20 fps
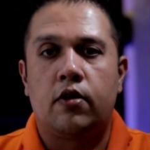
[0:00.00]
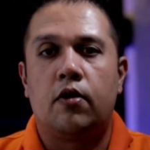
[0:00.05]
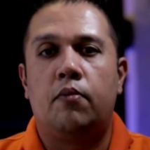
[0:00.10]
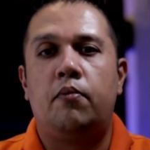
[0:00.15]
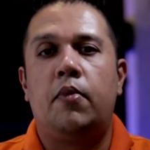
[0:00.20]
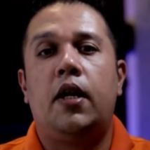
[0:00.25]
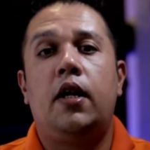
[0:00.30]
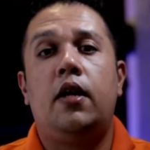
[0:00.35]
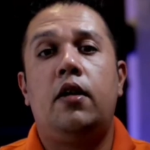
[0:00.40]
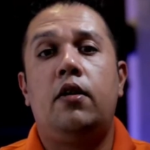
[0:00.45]
So
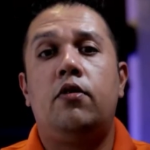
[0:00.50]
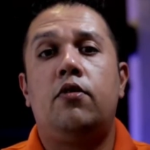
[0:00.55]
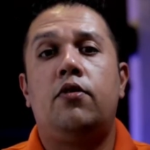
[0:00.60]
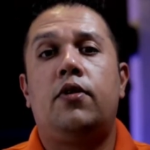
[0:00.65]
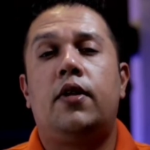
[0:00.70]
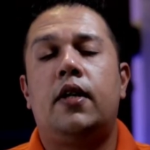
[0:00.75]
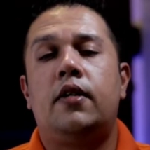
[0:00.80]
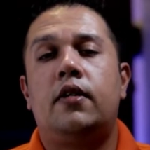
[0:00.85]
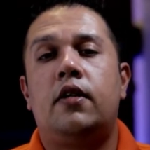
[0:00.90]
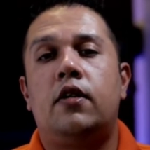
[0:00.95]
many new
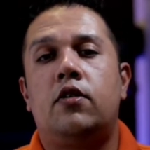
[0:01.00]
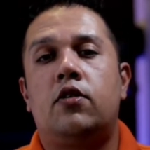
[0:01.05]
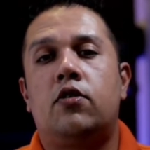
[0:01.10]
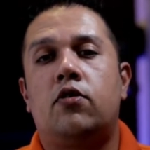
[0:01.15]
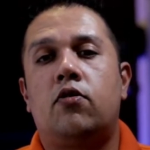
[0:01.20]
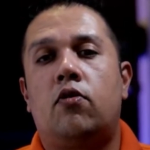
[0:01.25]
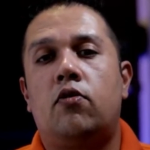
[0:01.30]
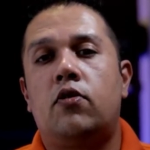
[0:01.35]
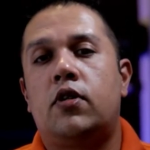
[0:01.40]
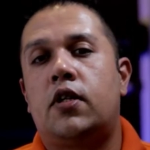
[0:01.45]
things in
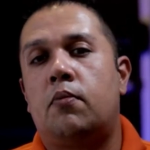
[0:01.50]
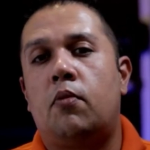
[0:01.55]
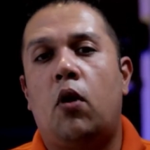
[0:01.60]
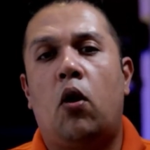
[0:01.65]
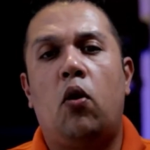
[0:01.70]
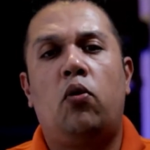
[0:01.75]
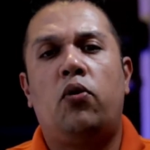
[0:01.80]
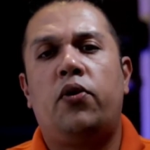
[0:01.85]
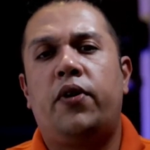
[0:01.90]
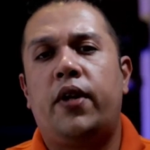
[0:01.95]
store, some
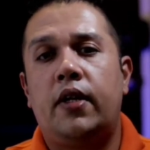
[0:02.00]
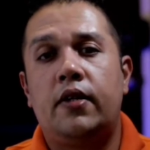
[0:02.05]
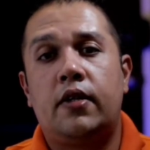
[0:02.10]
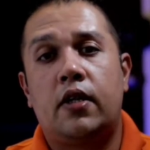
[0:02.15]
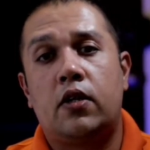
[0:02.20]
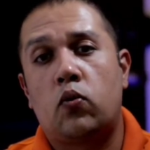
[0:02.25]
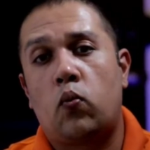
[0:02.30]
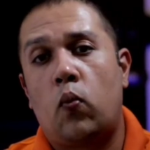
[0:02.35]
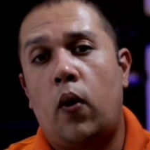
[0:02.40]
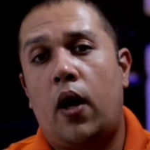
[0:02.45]
old things
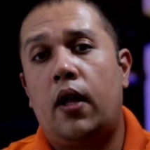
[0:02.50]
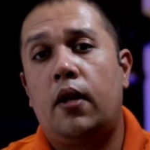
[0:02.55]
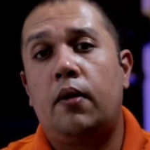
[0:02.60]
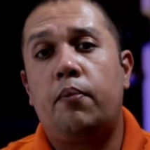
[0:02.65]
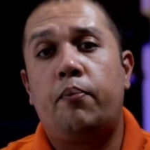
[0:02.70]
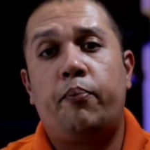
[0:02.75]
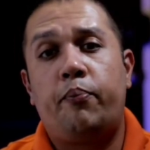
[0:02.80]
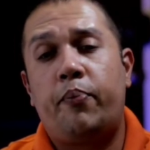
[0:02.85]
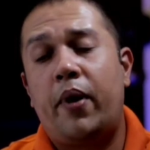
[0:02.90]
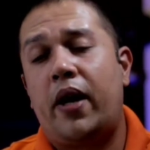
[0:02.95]
as
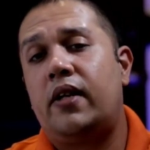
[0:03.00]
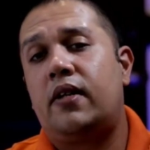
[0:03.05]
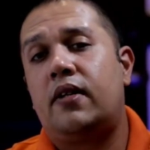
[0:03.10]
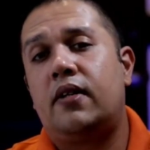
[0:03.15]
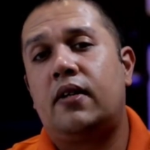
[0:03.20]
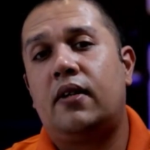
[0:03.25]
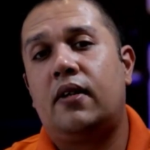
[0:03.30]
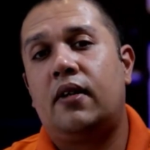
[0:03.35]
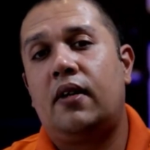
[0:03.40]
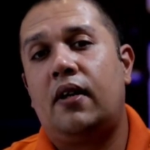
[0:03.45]
well,
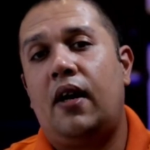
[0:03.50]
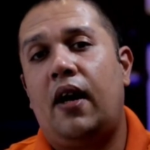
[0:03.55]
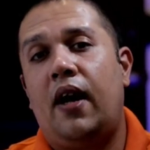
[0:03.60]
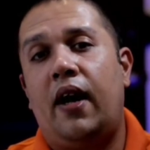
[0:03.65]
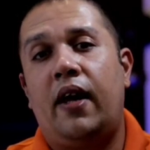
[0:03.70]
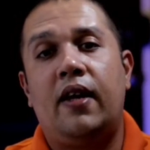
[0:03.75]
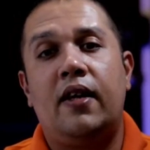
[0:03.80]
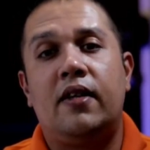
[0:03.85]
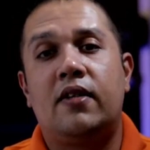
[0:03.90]
but it